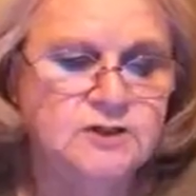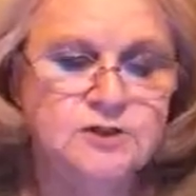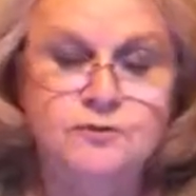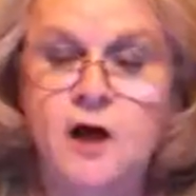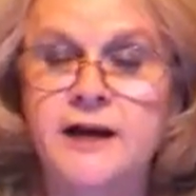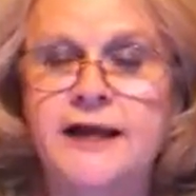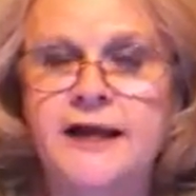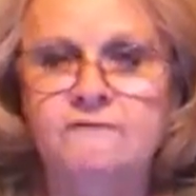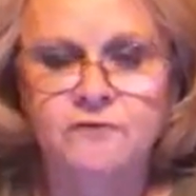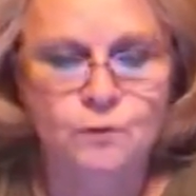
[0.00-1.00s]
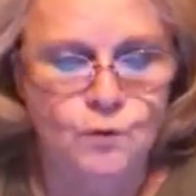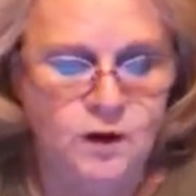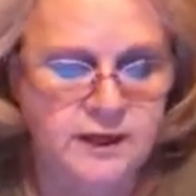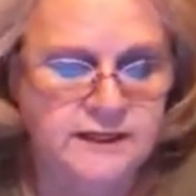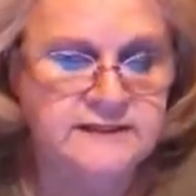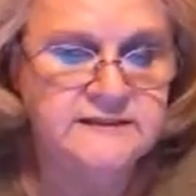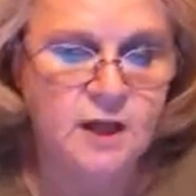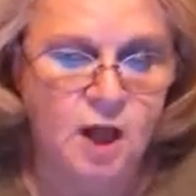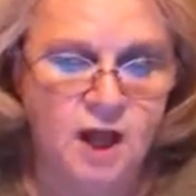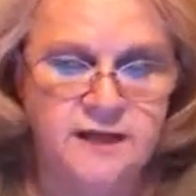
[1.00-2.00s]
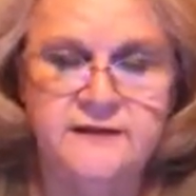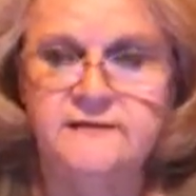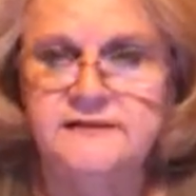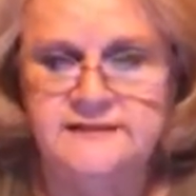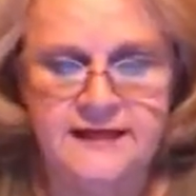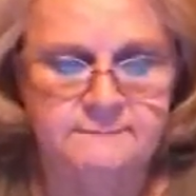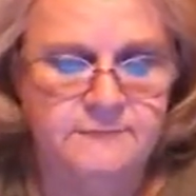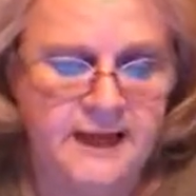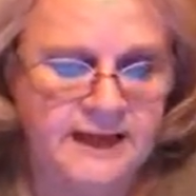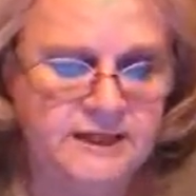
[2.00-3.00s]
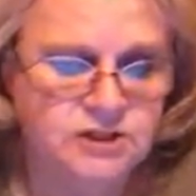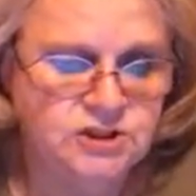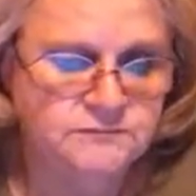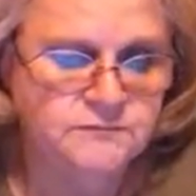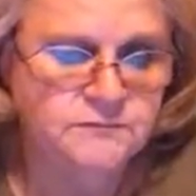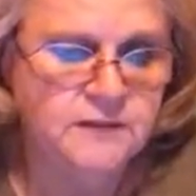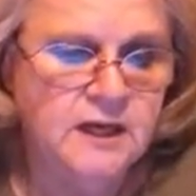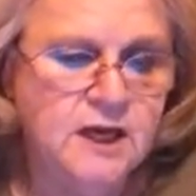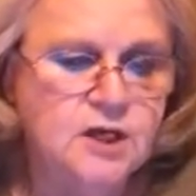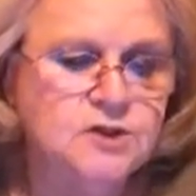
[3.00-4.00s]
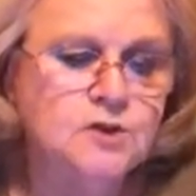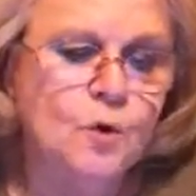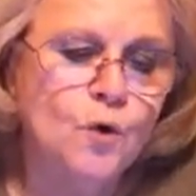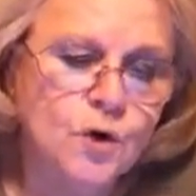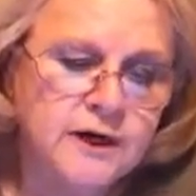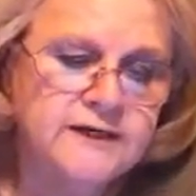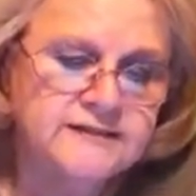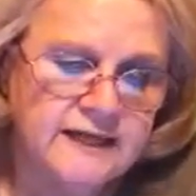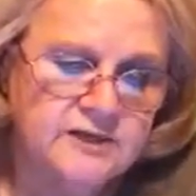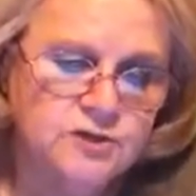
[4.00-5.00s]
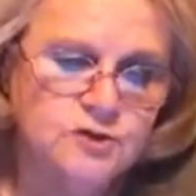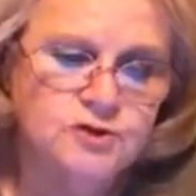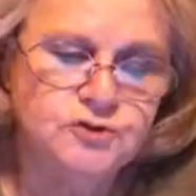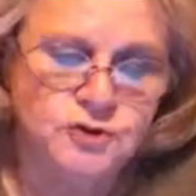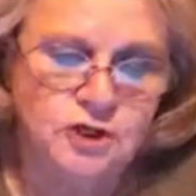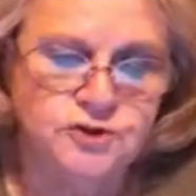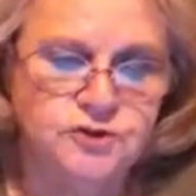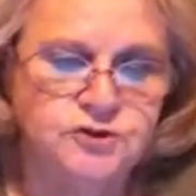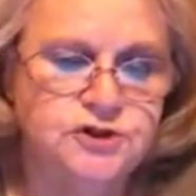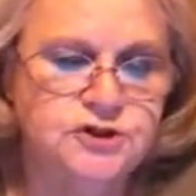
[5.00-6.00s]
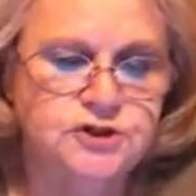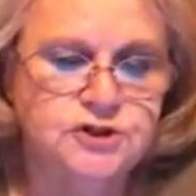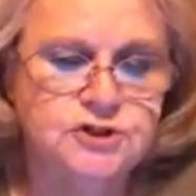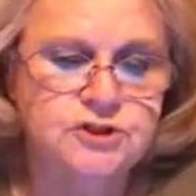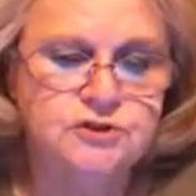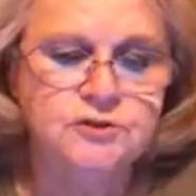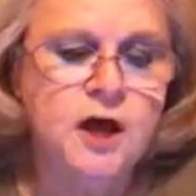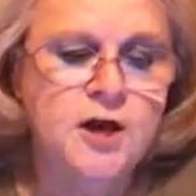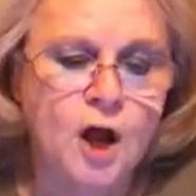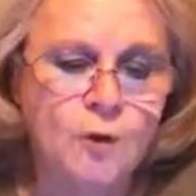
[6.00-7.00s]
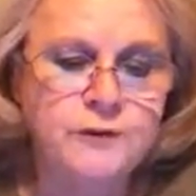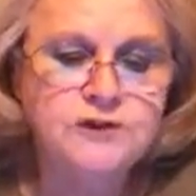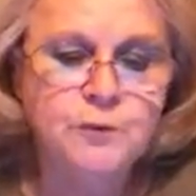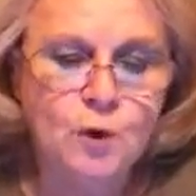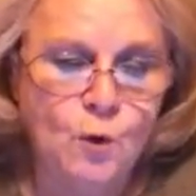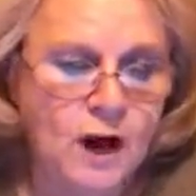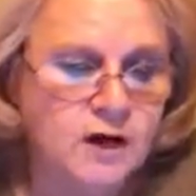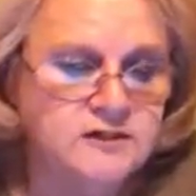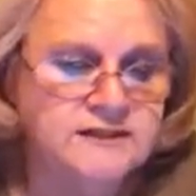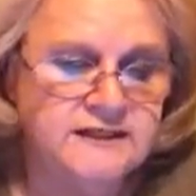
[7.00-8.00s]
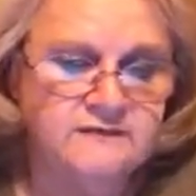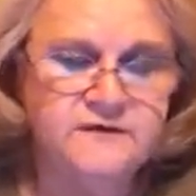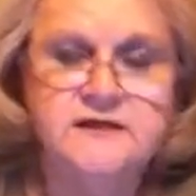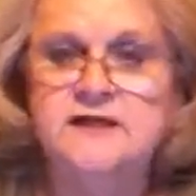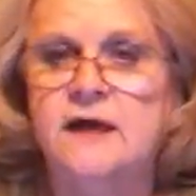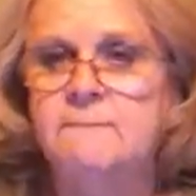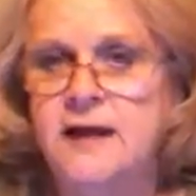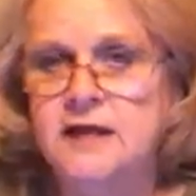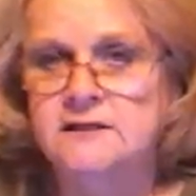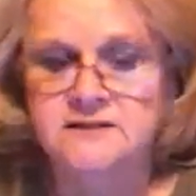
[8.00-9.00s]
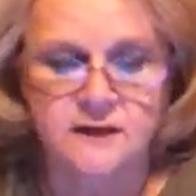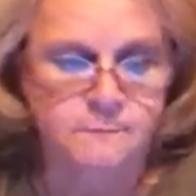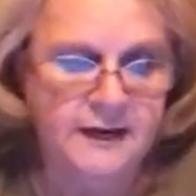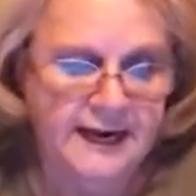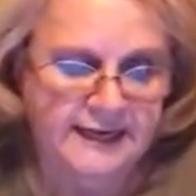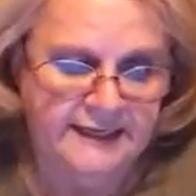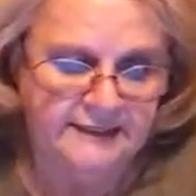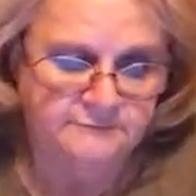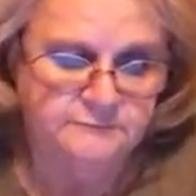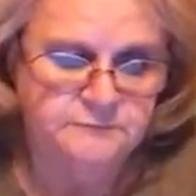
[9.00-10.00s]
So not everyone is on the same page. So organizational structures do not always require a significant amount of planning.